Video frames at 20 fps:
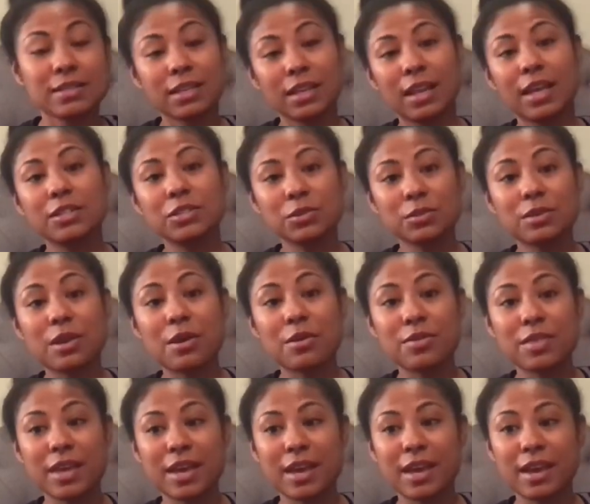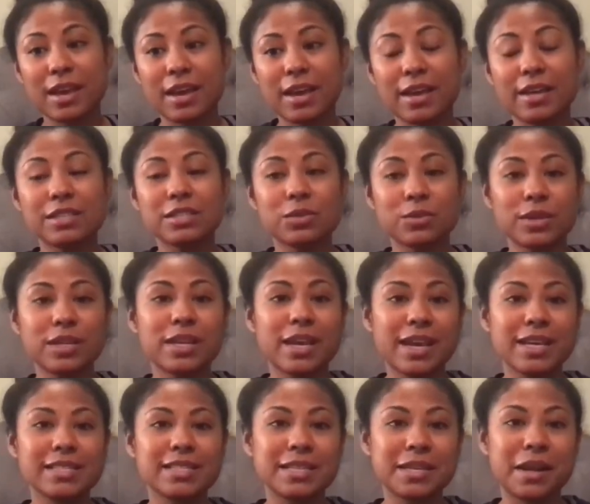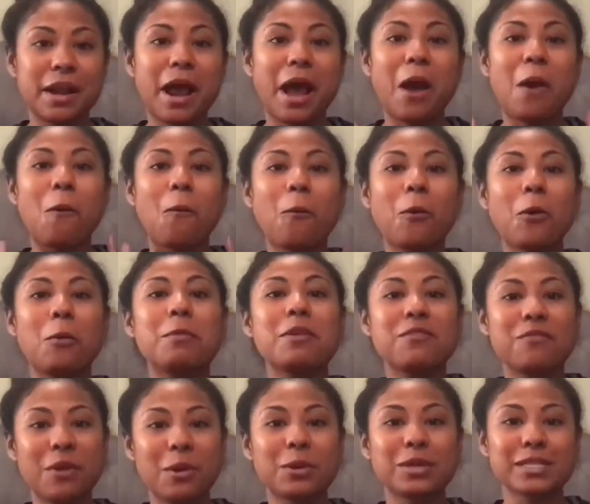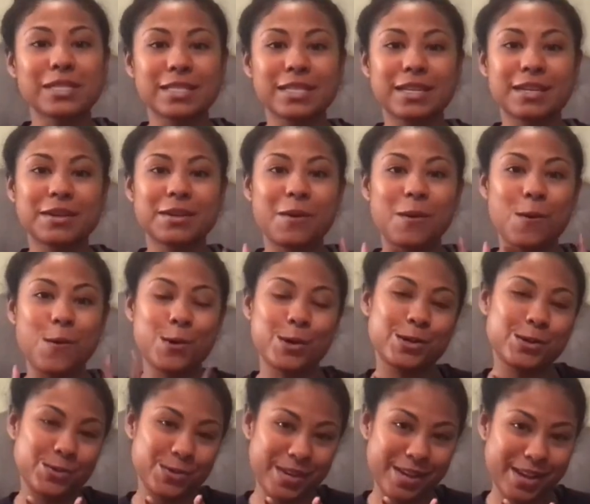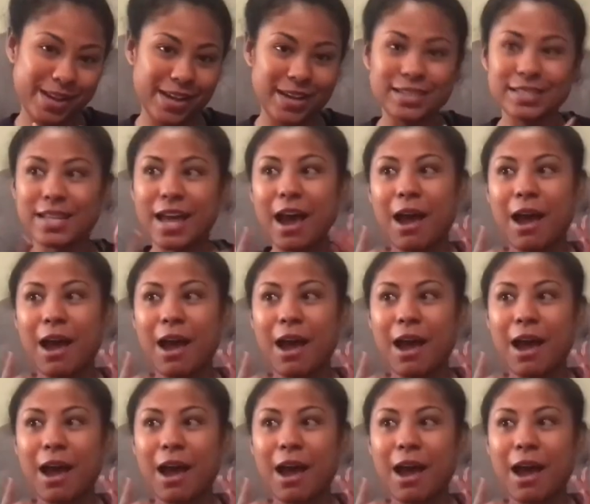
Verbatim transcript: to let you know that in 2018 I will be focusing on you guys.